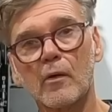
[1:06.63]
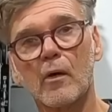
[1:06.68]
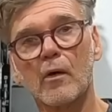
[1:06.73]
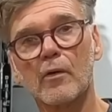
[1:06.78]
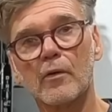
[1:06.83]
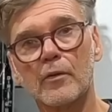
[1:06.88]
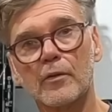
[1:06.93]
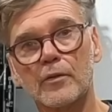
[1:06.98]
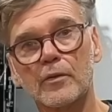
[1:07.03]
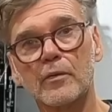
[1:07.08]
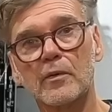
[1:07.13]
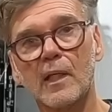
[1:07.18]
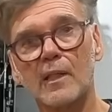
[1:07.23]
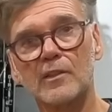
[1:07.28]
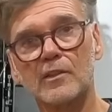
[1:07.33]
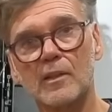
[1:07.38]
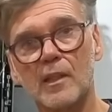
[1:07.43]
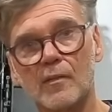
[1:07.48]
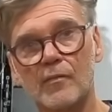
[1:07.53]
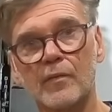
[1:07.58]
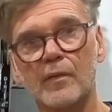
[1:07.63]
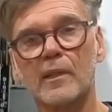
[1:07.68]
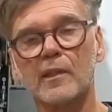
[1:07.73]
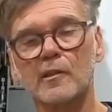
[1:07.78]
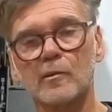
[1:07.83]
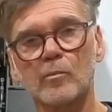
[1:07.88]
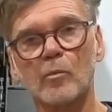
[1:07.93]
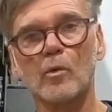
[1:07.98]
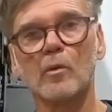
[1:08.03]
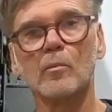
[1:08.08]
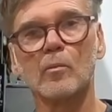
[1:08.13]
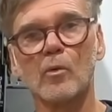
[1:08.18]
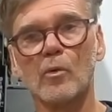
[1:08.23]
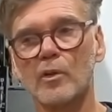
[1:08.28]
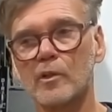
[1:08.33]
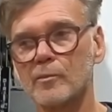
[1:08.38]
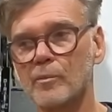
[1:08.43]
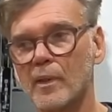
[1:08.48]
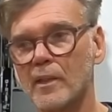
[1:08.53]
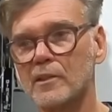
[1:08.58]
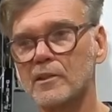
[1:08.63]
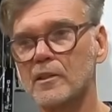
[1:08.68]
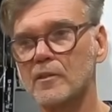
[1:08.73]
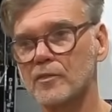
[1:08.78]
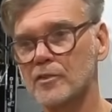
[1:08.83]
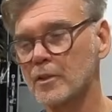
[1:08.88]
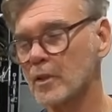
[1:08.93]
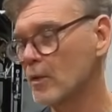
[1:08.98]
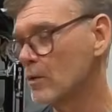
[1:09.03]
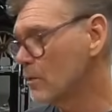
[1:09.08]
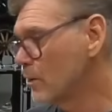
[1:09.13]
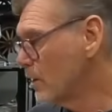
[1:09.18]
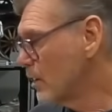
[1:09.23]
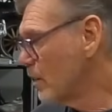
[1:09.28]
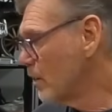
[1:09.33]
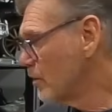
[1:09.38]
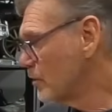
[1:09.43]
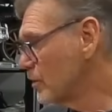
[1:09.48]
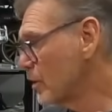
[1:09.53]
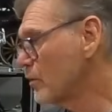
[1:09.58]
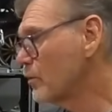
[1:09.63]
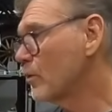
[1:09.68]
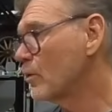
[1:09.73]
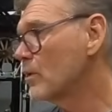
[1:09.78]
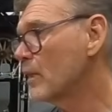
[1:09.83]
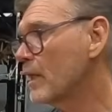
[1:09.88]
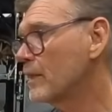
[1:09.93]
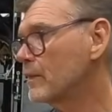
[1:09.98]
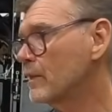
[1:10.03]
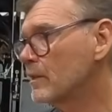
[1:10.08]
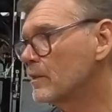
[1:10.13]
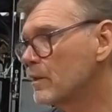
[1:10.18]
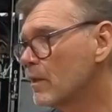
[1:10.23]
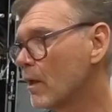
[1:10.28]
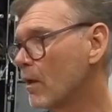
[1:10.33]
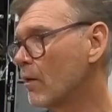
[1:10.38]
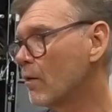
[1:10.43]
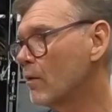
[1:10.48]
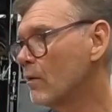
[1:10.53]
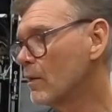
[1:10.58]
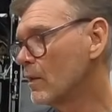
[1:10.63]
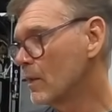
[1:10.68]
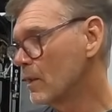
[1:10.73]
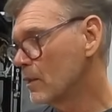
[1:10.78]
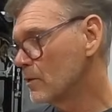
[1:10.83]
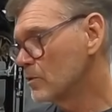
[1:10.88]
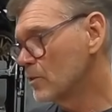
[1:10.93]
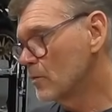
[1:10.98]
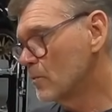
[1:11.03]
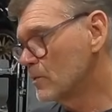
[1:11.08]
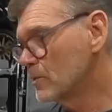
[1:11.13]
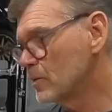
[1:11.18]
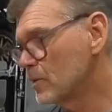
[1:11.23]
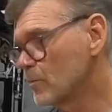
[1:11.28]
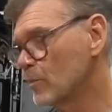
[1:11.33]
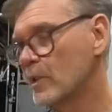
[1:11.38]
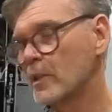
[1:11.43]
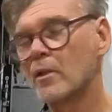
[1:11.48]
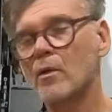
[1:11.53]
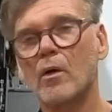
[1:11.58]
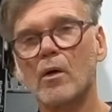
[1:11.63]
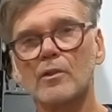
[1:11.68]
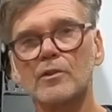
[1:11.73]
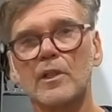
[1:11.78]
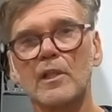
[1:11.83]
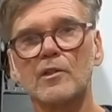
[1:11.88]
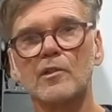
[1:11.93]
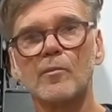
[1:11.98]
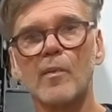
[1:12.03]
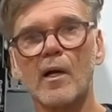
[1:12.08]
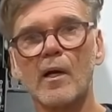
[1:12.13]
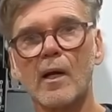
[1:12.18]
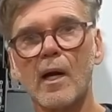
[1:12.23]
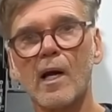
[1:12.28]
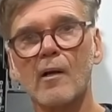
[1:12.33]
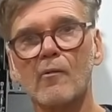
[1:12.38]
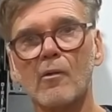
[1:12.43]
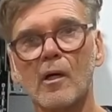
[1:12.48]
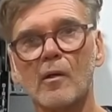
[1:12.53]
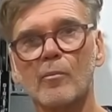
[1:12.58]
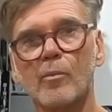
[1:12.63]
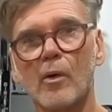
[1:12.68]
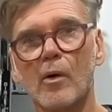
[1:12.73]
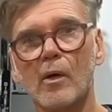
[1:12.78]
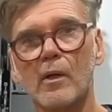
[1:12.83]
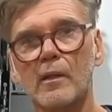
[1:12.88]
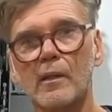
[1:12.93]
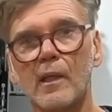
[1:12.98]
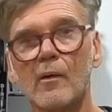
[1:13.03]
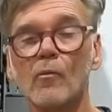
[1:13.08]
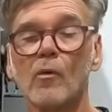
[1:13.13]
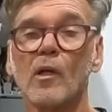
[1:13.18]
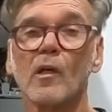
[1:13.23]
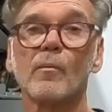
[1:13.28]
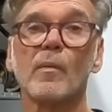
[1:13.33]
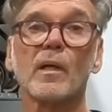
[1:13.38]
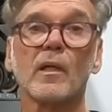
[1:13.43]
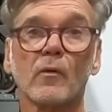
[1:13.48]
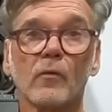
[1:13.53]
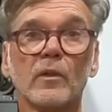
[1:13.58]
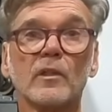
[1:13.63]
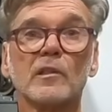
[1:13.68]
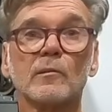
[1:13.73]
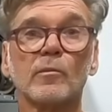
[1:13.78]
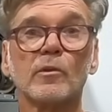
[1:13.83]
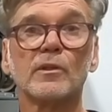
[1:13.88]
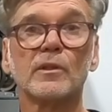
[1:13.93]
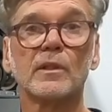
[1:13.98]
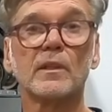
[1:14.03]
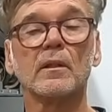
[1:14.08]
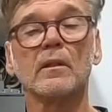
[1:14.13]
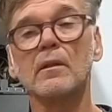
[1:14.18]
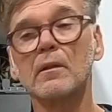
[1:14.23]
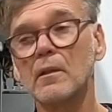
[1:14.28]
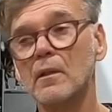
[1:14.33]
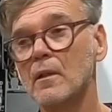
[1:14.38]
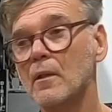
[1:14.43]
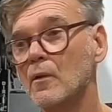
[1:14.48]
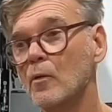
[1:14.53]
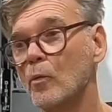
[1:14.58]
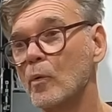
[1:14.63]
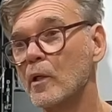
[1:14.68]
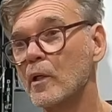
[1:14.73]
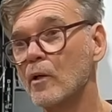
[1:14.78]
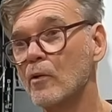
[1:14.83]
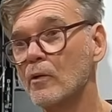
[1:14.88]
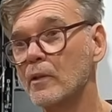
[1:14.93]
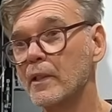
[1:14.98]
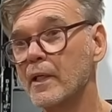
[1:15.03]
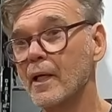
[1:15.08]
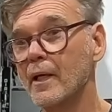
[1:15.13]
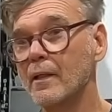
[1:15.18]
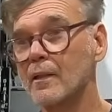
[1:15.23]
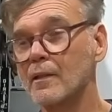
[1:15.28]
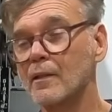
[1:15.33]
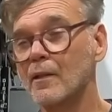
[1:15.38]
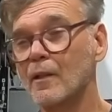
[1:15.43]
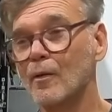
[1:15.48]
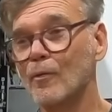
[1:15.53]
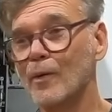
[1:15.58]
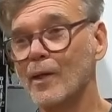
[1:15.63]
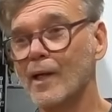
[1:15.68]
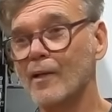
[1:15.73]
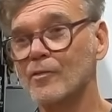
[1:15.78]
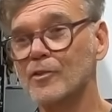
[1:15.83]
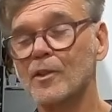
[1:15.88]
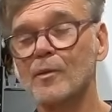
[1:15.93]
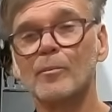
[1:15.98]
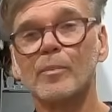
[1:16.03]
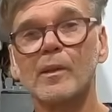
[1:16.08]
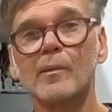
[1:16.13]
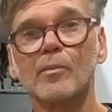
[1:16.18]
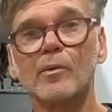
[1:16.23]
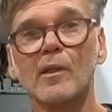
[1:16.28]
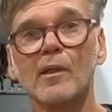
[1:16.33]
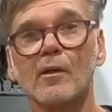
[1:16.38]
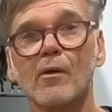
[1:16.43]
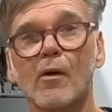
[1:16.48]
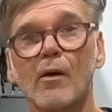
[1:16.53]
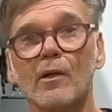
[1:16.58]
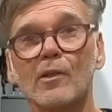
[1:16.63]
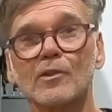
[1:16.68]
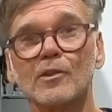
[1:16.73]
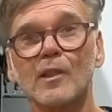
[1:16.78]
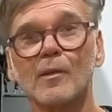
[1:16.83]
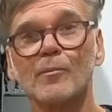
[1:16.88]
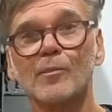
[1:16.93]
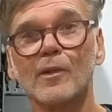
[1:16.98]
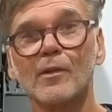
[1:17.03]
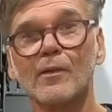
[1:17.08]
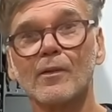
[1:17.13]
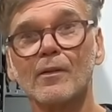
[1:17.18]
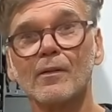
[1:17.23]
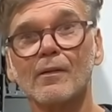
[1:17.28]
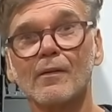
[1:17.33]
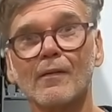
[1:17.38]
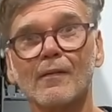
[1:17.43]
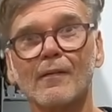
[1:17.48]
harder to do that stuff. It gets more and more expensive, so they're letting it go. So when somebody calls us about an IROC part and they want to make a reasonable deal, we go and get it. You know, we have some people that call us up there,